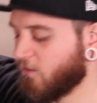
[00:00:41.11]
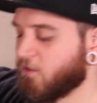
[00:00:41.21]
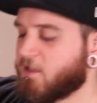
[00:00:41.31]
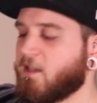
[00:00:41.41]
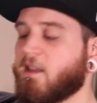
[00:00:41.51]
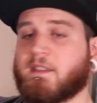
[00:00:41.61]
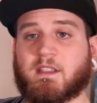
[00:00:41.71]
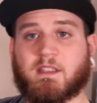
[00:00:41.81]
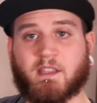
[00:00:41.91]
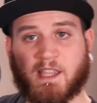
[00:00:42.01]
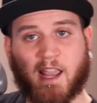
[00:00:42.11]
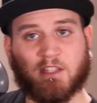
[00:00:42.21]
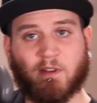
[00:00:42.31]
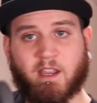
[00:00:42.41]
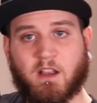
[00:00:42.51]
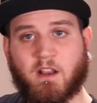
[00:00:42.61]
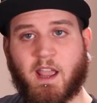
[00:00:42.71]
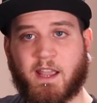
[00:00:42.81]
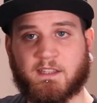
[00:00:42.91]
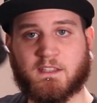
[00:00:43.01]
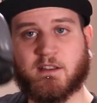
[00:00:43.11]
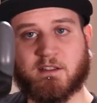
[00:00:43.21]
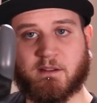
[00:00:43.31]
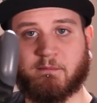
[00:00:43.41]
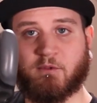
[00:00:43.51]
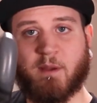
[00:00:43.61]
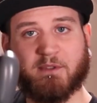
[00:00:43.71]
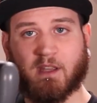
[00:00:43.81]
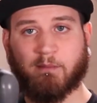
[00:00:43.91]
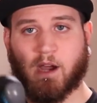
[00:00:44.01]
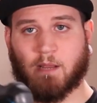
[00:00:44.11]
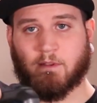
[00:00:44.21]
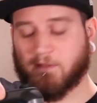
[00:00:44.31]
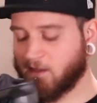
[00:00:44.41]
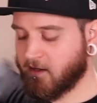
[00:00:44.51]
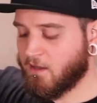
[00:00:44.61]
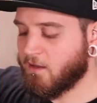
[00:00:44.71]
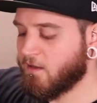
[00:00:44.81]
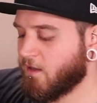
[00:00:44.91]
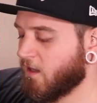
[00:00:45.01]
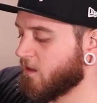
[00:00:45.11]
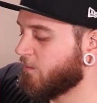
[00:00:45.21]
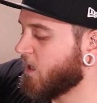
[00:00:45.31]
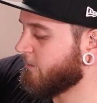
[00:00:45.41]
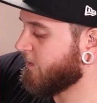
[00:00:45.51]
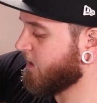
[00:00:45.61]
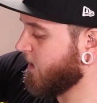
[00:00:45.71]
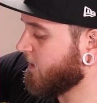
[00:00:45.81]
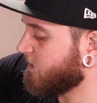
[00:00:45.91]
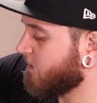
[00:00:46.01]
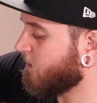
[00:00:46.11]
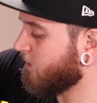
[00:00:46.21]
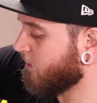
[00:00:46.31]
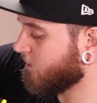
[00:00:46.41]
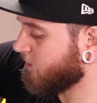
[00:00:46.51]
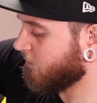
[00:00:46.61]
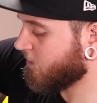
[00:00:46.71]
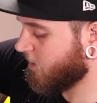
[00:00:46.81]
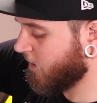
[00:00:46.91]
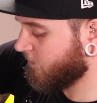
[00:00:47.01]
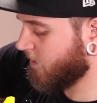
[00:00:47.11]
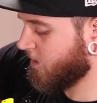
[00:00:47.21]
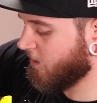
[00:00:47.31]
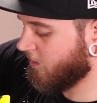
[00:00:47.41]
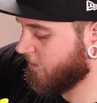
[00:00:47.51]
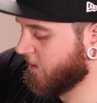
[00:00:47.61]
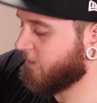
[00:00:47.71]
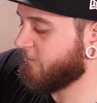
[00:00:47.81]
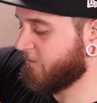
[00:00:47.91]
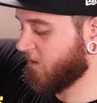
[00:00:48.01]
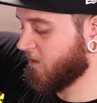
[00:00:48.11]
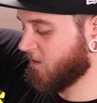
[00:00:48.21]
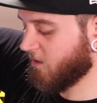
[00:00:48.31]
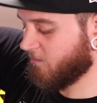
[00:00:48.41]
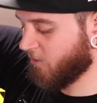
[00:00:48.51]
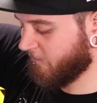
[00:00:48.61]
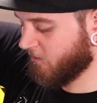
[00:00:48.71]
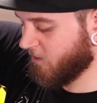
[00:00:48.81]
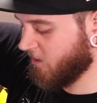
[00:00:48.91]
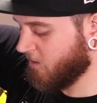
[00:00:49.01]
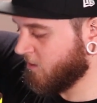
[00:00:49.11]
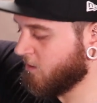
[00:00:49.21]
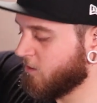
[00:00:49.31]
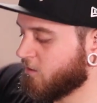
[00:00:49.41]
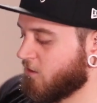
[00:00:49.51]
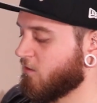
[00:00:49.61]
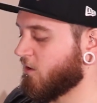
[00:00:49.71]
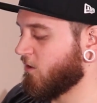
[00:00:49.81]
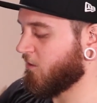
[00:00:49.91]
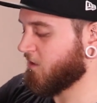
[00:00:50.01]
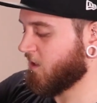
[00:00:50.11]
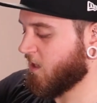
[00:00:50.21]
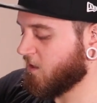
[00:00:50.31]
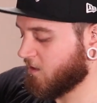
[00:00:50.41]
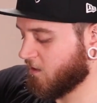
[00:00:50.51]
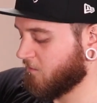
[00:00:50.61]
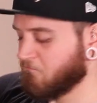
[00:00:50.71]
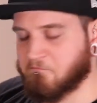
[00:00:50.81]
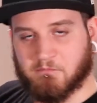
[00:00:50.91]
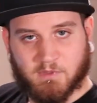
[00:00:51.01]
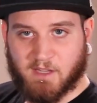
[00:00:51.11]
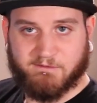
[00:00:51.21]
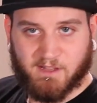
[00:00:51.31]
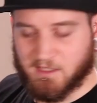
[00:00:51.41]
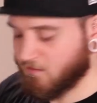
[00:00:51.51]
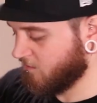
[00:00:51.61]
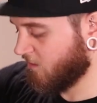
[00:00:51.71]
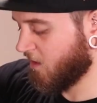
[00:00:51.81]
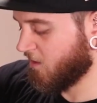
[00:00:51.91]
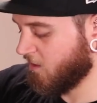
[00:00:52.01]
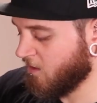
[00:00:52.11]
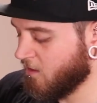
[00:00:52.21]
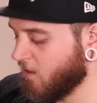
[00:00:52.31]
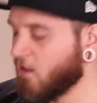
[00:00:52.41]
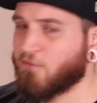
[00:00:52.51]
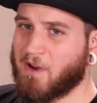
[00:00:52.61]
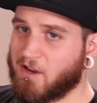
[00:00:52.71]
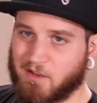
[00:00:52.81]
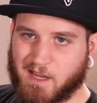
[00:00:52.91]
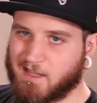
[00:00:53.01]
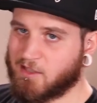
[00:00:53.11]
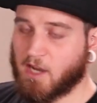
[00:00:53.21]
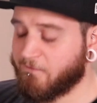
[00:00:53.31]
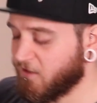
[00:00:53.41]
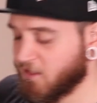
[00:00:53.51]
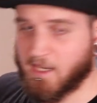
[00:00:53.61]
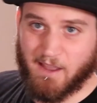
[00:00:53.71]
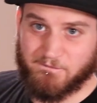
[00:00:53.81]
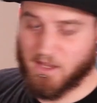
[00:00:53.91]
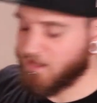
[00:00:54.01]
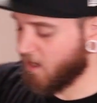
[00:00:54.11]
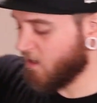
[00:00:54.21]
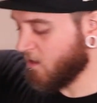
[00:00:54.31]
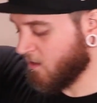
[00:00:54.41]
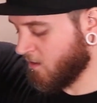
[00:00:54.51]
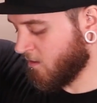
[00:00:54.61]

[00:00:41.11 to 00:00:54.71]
You'll see that the case right here has some grips on the bottom of it. In the bottom of the case, there's two slots right here that fit this in perfectly. So you can close the case and it fits nicely. Regular cases obviously can't fit that.